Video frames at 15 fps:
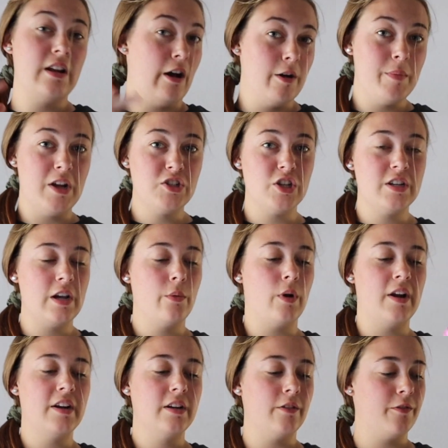Now, I mentioned I
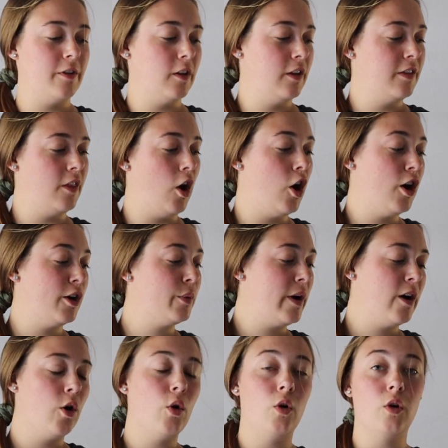wanted to fill in the
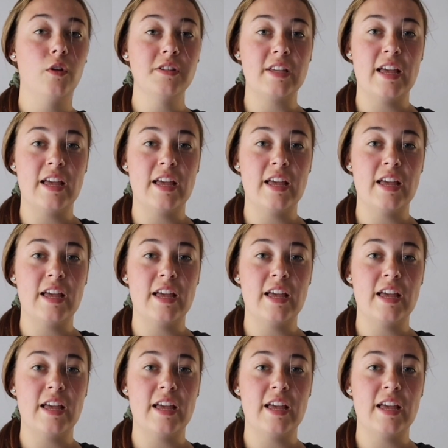hardware holes,